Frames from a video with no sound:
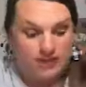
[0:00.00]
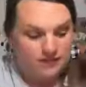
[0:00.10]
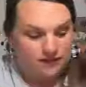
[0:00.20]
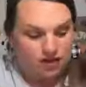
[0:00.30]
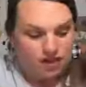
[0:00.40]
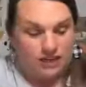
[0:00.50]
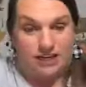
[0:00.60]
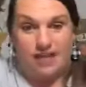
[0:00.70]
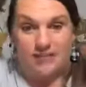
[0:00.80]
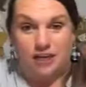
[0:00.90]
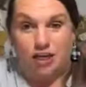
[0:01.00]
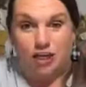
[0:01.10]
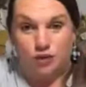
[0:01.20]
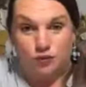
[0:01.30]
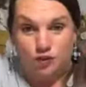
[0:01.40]
a transfer on it and then
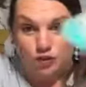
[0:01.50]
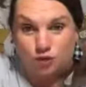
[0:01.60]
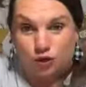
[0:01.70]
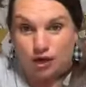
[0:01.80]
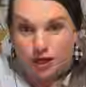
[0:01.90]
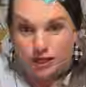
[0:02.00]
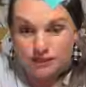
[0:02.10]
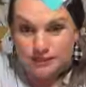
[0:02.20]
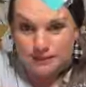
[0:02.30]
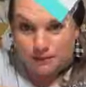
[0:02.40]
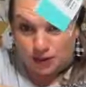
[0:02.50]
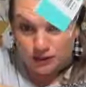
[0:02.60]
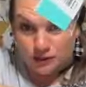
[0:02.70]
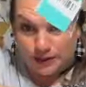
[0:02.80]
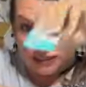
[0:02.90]
use your
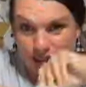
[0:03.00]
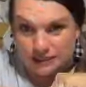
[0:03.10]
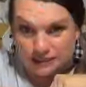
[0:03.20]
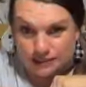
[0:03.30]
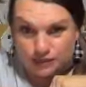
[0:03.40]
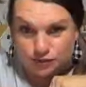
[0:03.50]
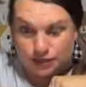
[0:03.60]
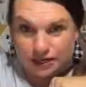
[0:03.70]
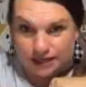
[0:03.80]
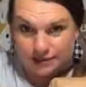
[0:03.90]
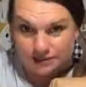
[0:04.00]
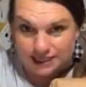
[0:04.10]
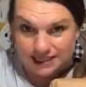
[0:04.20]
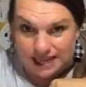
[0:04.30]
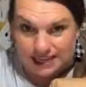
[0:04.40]
small squeegee, these 3
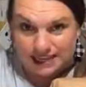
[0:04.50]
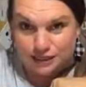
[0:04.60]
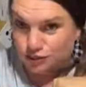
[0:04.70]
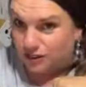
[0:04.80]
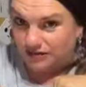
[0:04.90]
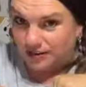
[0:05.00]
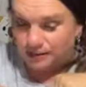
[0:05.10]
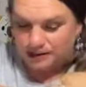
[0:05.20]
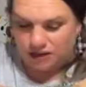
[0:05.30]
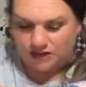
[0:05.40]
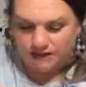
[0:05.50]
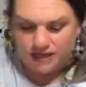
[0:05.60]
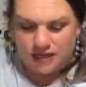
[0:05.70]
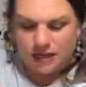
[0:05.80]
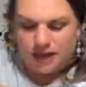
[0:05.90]
items in that kit, 25%
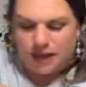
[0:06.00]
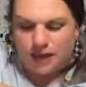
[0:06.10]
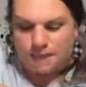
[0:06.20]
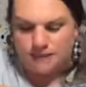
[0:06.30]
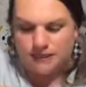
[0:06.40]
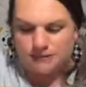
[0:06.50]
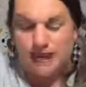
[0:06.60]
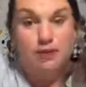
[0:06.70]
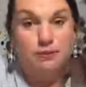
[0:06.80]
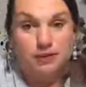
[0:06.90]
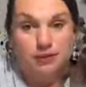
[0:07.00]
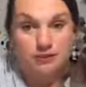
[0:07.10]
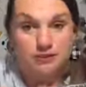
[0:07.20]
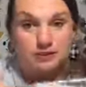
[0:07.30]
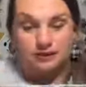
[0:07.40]
off, to make your
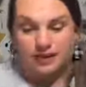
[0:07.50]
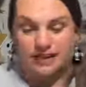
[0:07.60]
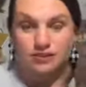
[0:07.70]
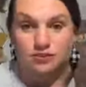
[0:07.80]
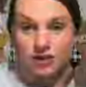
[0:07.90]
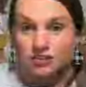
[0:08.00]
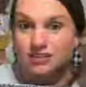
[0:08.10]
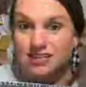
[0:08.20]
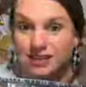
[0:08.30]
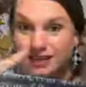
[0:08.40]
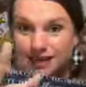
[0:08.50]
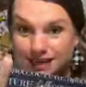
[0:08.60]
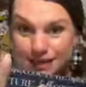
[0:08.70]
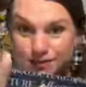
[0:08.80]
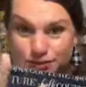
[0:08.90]
pillows. Okay, so there's
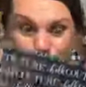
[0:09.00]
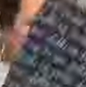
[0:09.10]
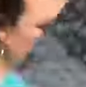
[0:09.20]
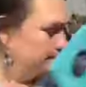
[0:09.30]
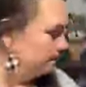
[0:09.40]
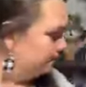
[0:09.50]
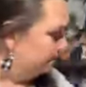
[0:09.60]
kit number 2.